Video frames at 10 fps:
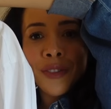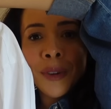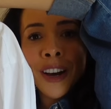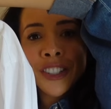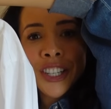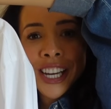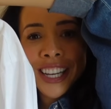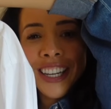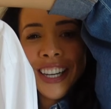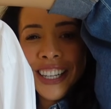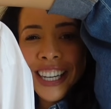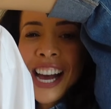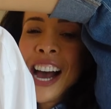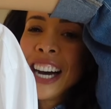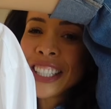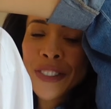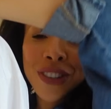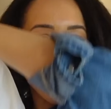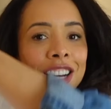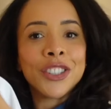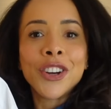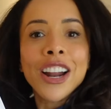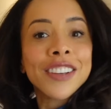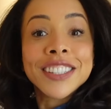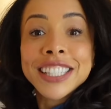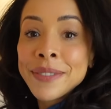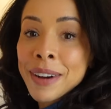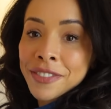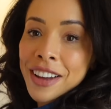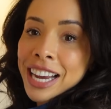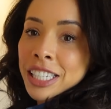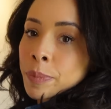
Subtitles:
from last year. I just realised you can't even see my face,